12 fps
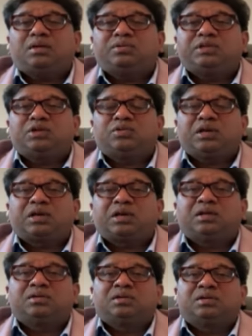and, you know, they
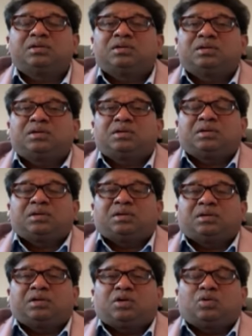can,
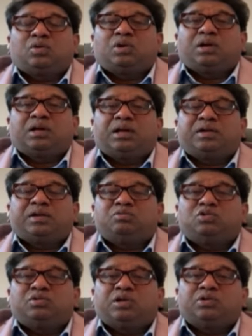you know, go ahead and
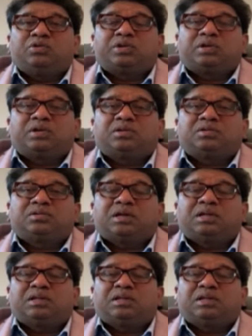remove the uterus,